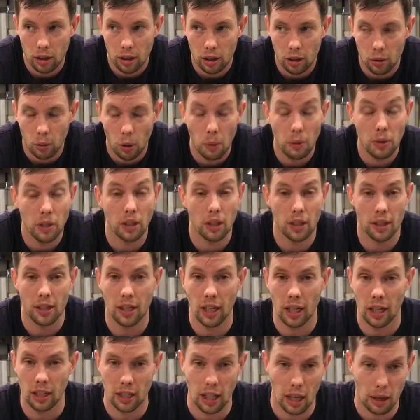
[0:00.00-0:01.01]
the way we did the
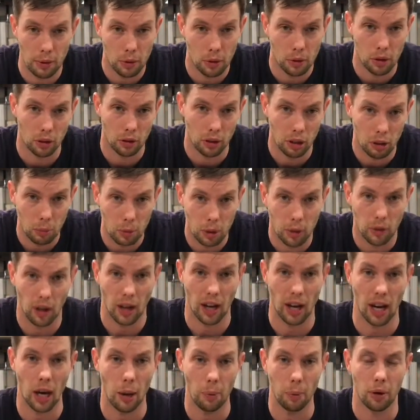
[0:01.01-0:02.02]
second time, there's a little bit of
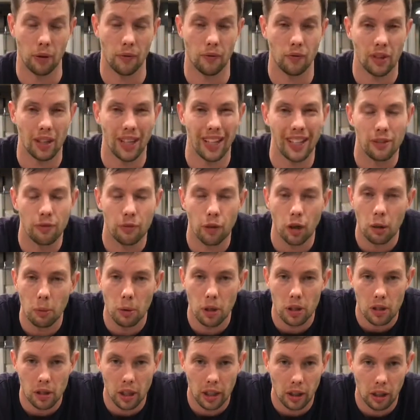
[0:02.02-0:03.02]
a hop. It's very
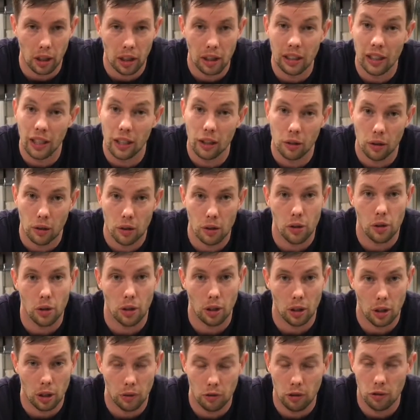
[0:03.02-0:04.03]
much like a clean or a
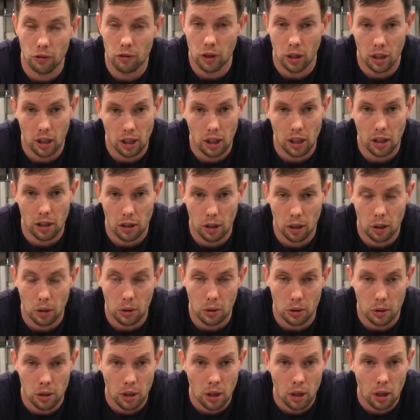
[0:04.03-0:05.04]
jerk if you've done any of
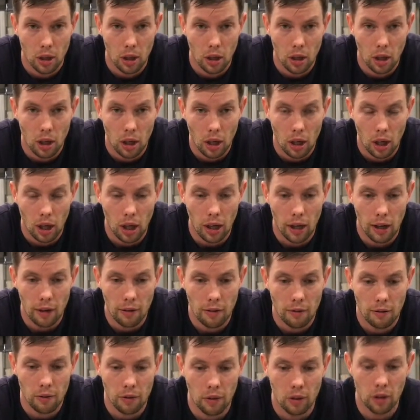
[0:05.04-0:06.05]
those.
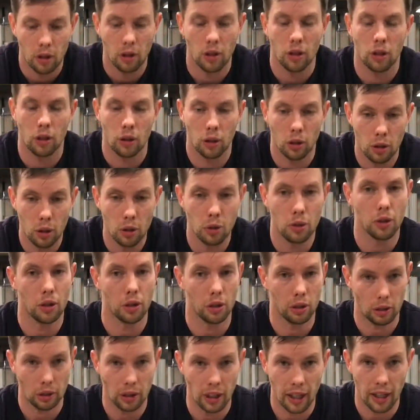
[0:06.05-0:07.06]
You're using
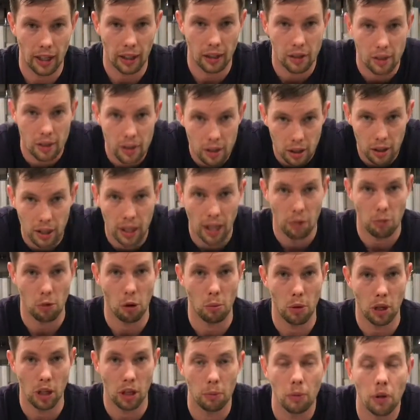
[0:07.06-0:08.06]
your legs to gain
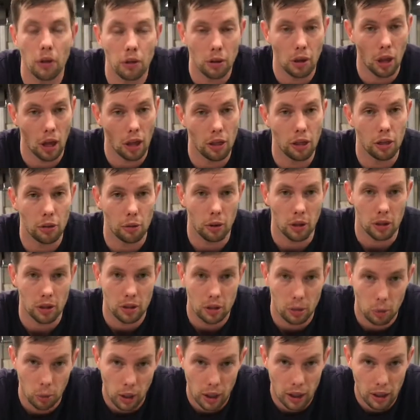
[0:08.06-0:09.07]
momentum and
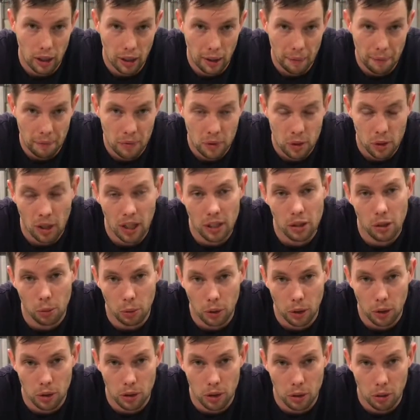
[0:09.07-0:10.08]
thrust the weight up. So that's
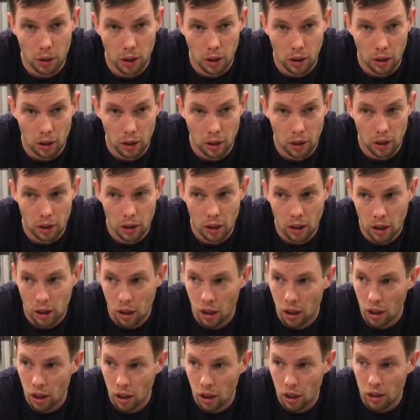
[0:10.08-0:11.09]
what we were doing on
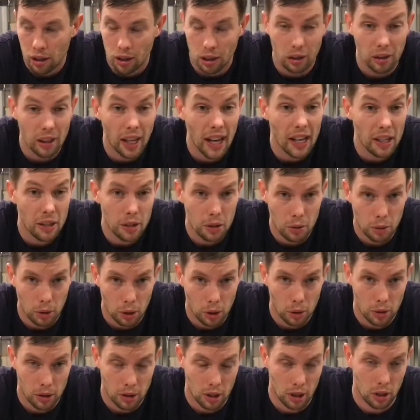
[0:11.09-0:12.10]
the last
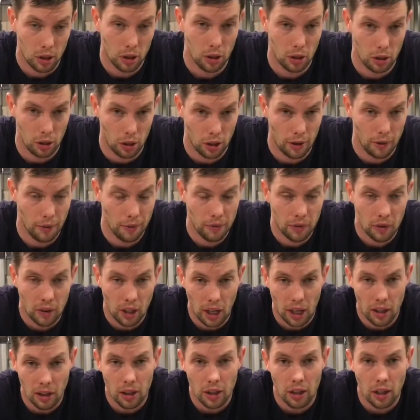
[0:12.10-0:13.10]
row essentially.
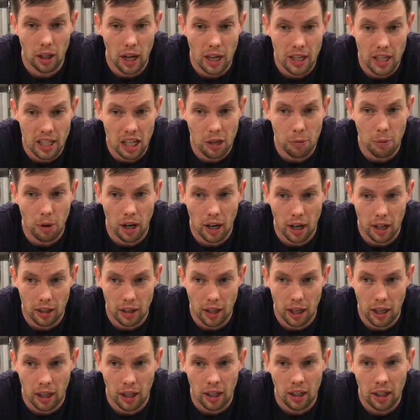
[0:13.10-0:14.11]
And the idea behind
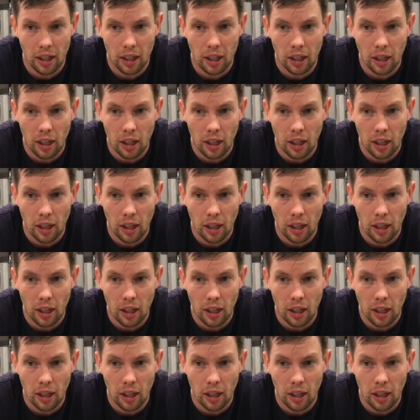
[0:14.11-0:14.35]
that